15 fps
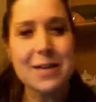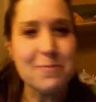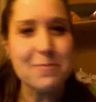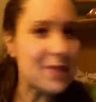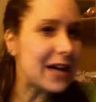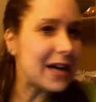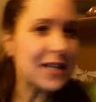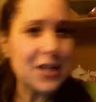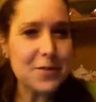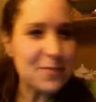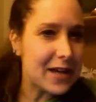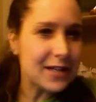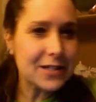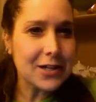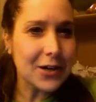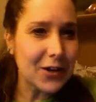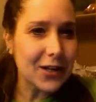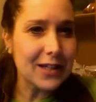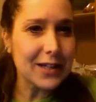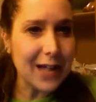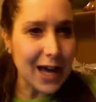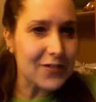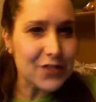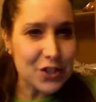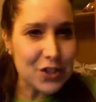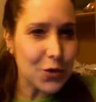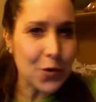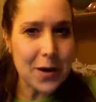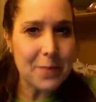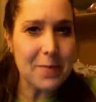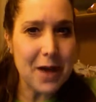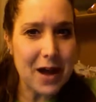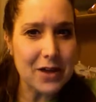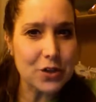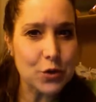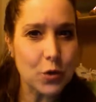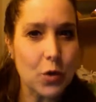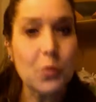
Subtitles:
monumental life story module.